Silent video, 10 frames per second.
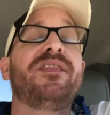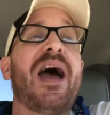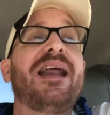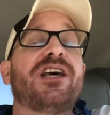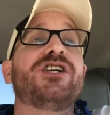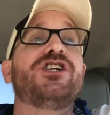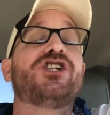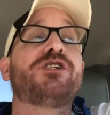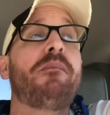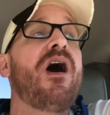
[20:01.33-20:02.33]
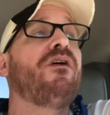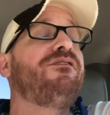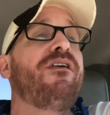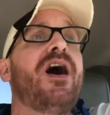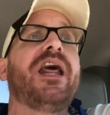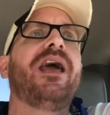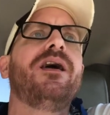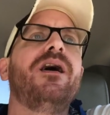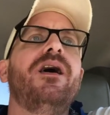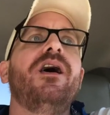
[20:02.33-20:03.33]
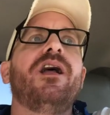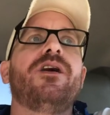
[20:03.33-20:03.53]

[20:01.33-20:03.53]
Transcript: Tell me that doesn't smell funny.